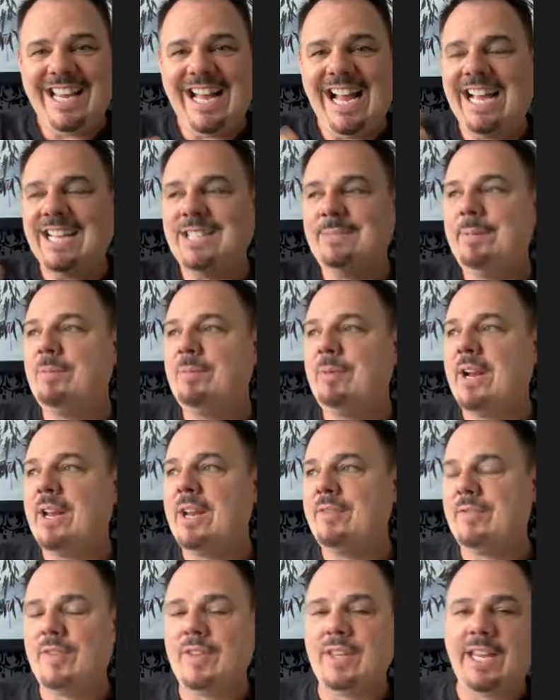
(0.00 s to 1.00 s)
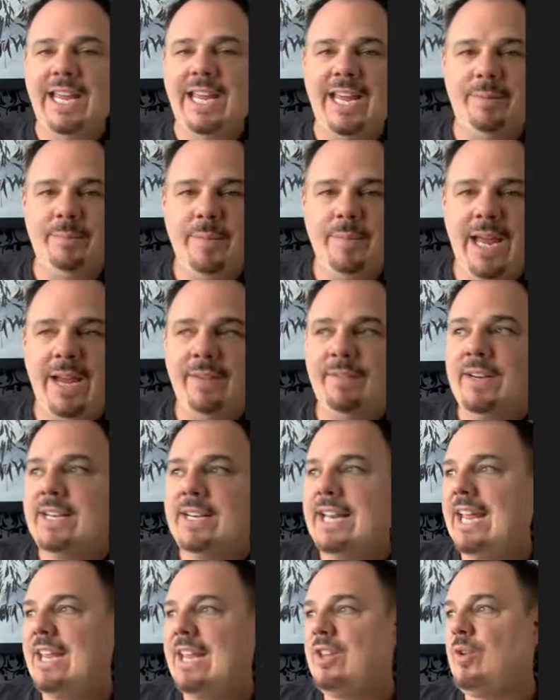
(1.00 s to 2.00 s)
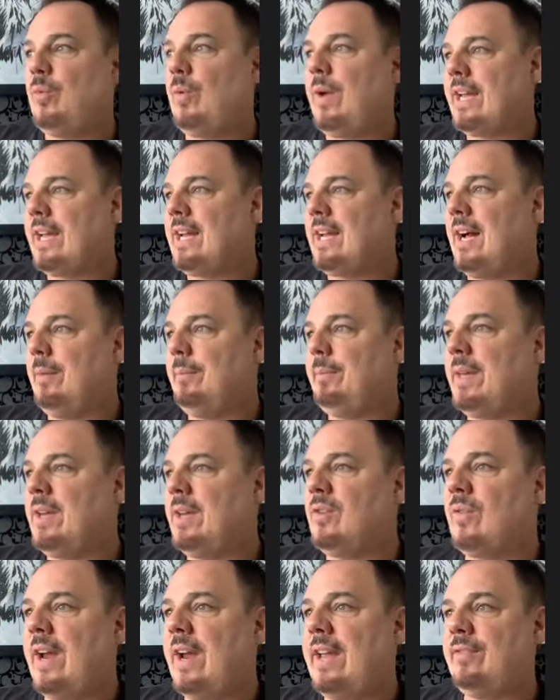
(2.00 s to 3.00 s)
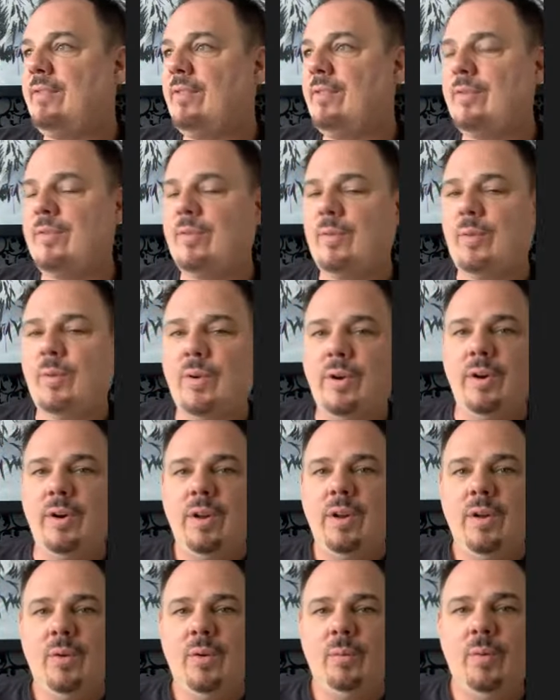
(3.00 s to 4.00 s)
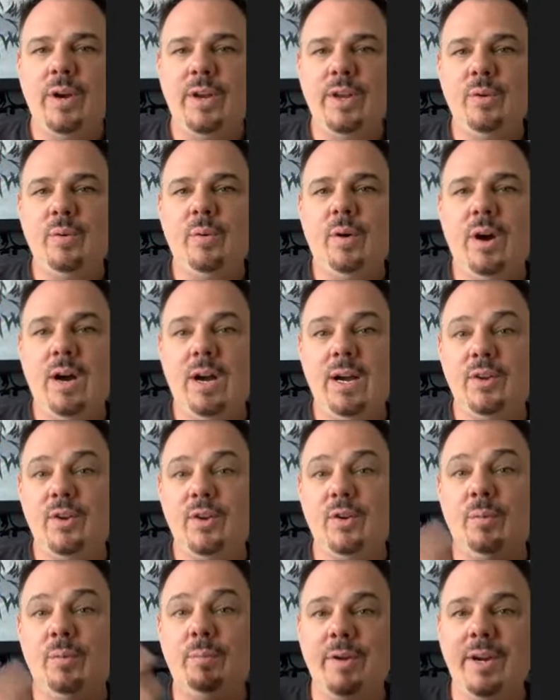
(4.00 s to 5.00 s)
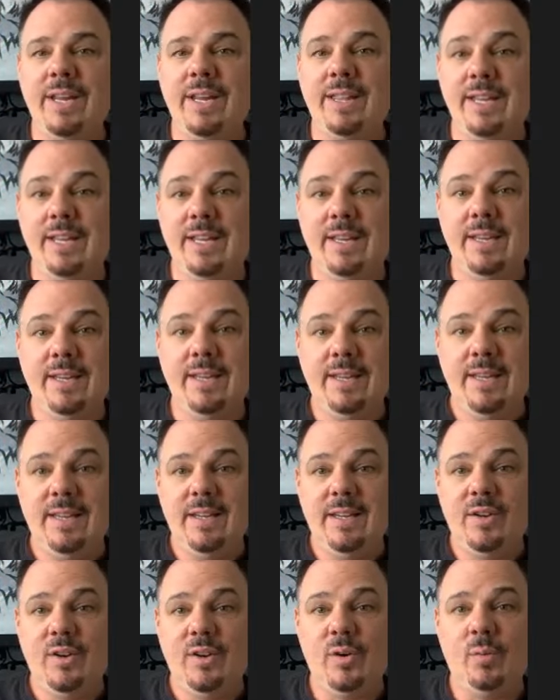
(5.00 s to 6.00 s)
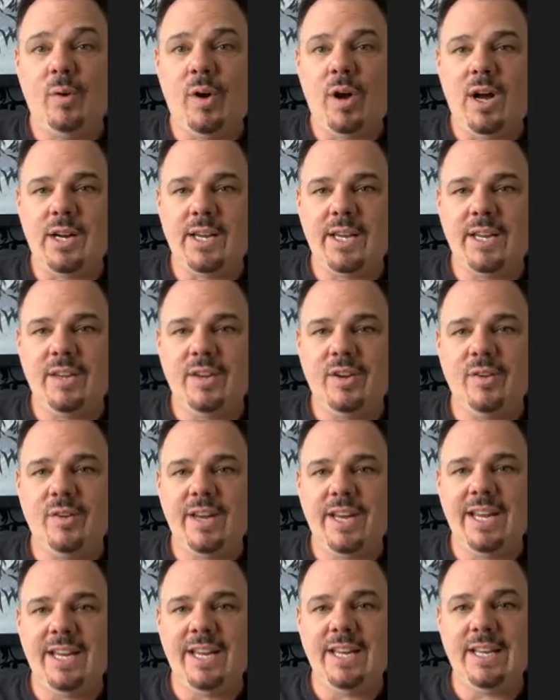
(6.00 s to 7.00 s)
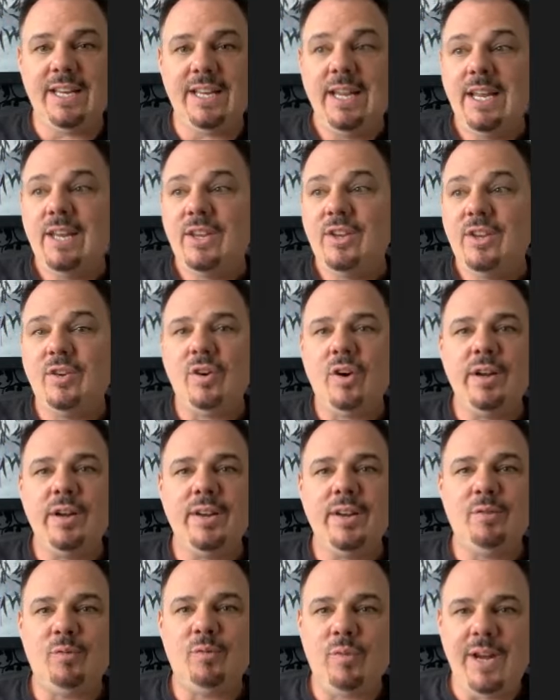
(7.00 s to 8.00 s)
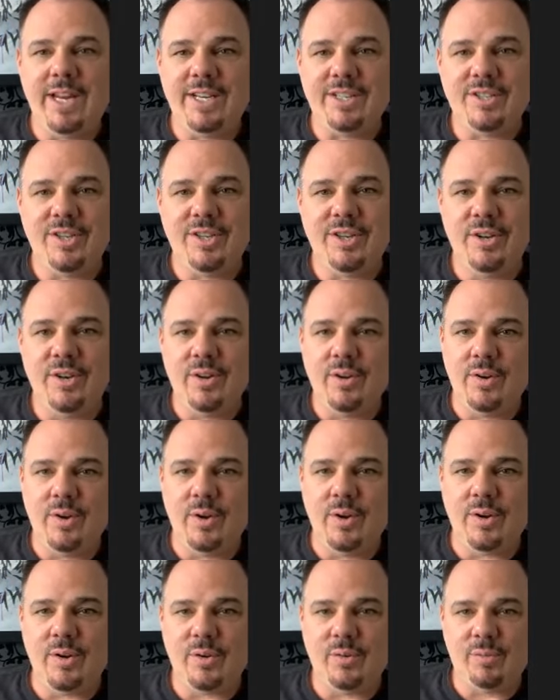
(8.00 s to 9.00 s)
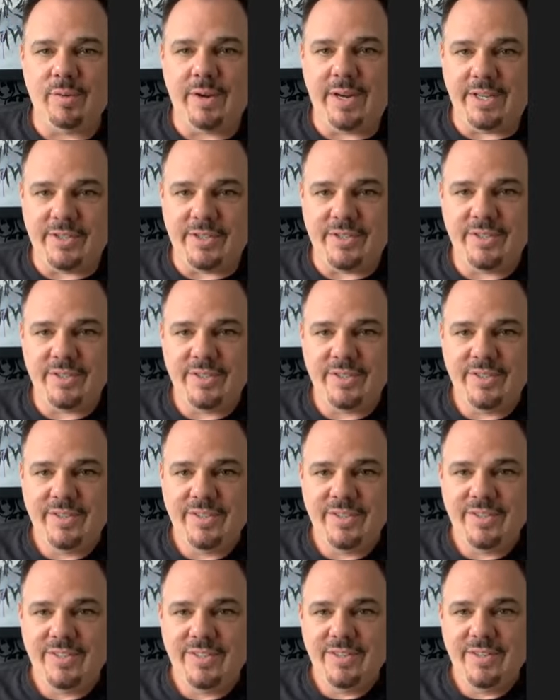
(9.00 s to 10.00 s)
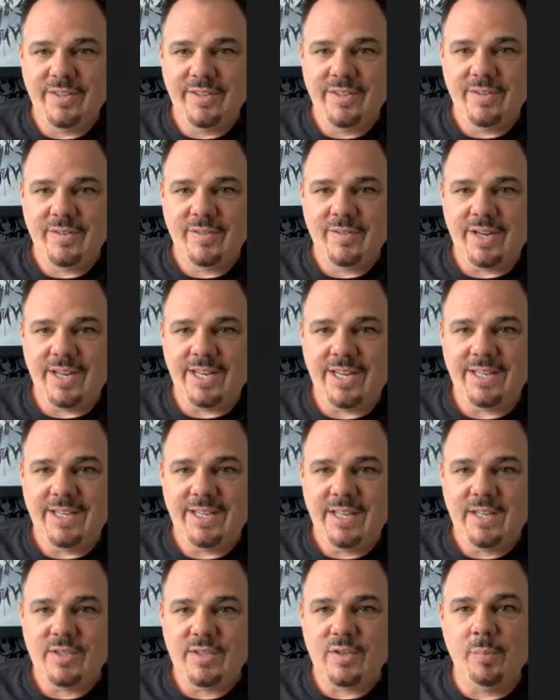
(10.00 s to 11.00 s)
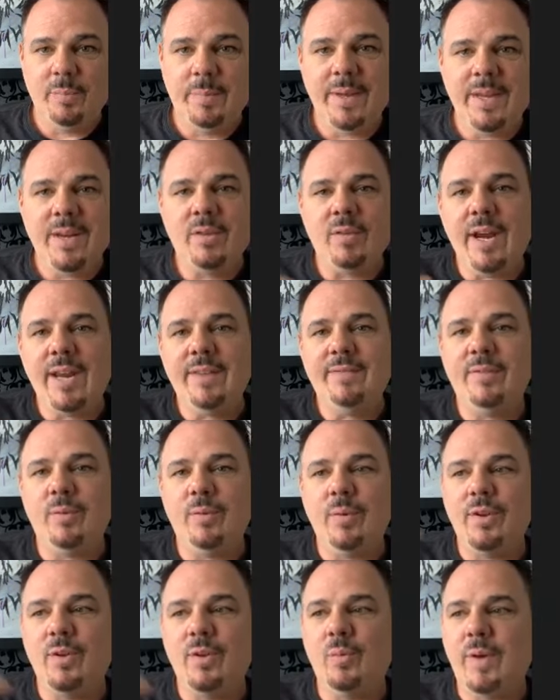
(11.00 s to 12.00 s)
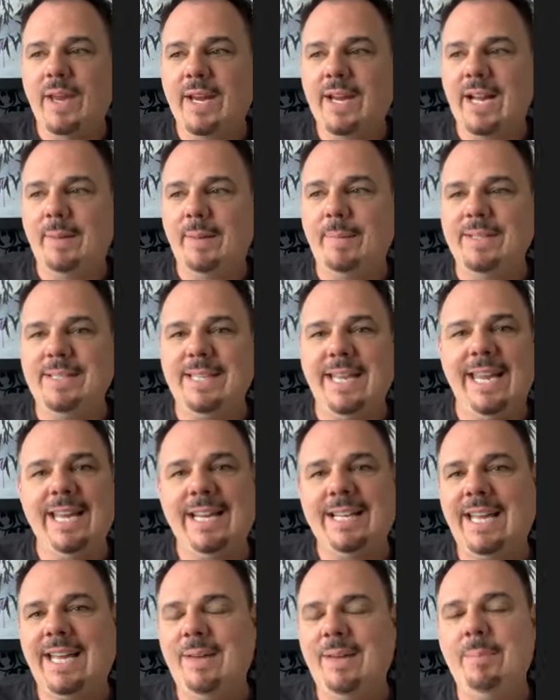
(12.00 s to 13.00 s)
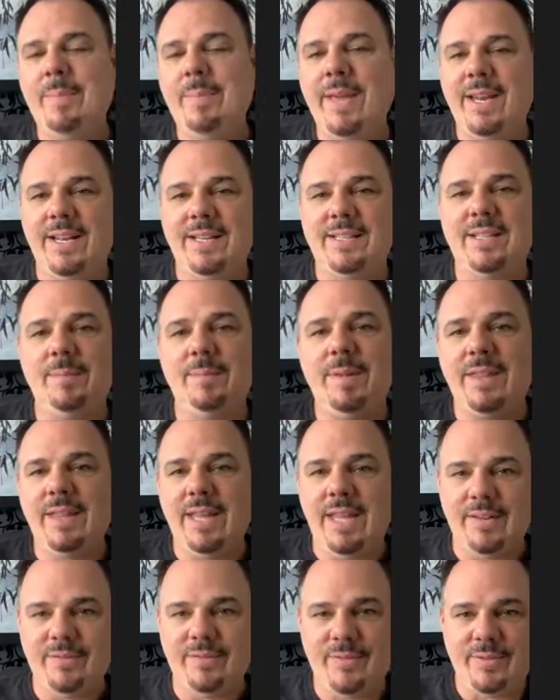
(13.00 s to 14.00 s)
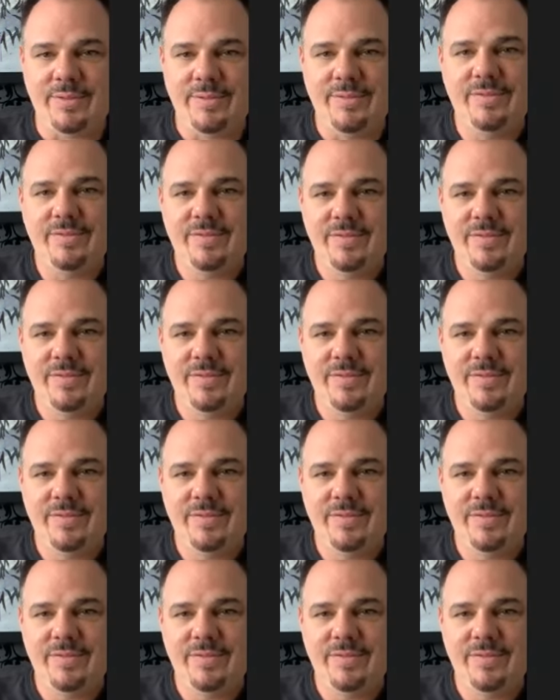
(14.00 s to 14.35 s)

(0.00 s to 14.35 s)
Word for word: Guys, be ready for the game. Every day you wake up, be grateful for what you are. You're breathing, you're walking, you're eating. You're already rich and you don't know you're rich, right? So be grateful when you wake up, and take ten minutes to be thankful.